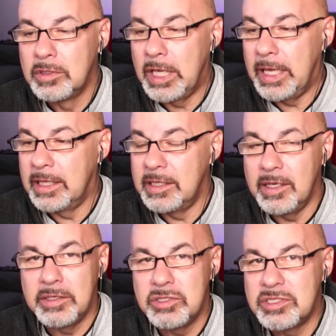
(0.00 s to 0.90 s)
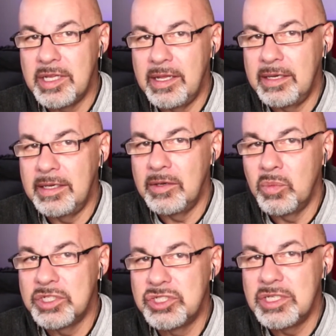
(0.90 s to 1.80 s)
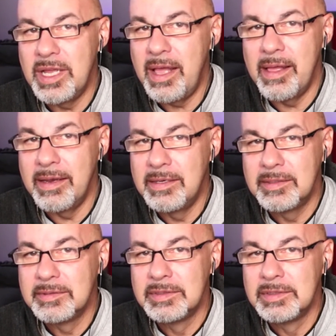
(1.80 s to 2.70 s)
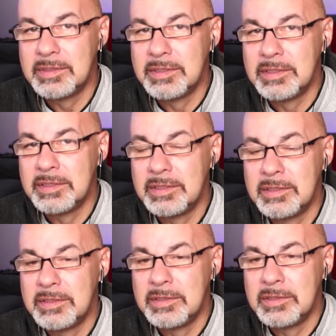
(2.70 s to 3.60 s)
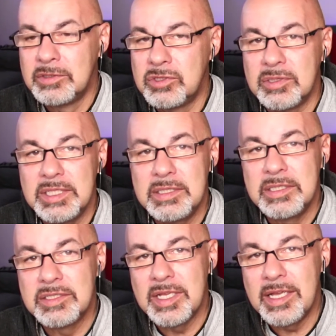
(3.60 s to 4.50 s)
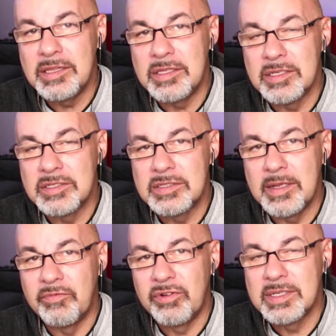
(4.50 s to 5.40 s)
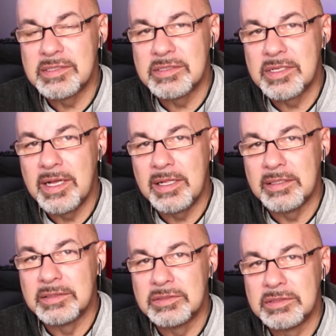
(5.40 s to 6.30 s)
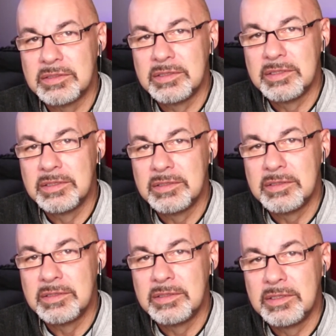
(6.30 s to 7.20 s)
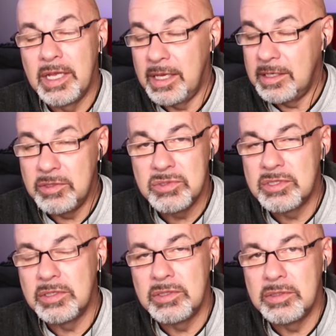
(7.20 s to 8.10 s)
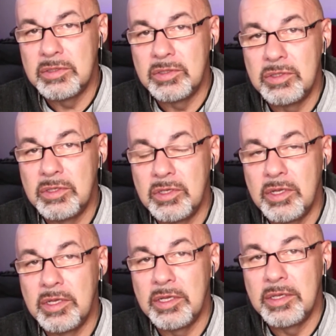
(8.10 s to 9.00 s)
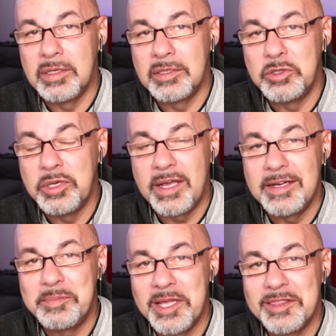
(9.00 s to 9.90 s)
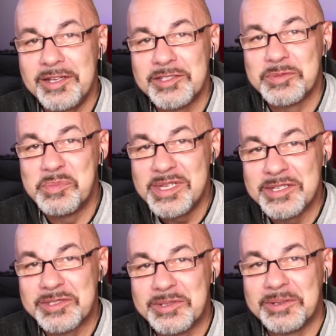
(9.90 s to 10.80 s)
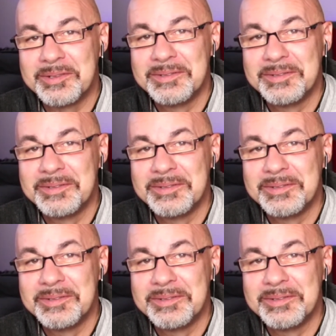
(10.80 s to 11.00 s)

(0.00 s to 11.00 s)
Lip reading: and the understanding in which she had to lead this atheist named Francis Collins. And he used a United Methodist minister